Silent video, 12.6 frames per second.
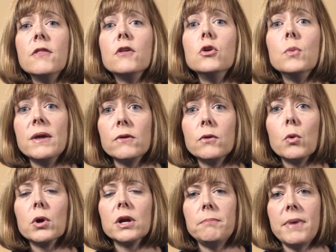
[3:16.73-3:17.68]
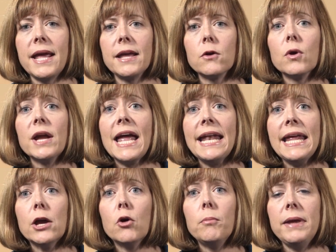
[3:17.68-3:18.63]
the New England Organ Bank, or
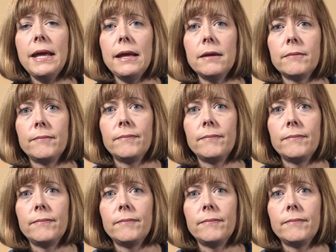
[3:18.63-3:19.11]
NEOB.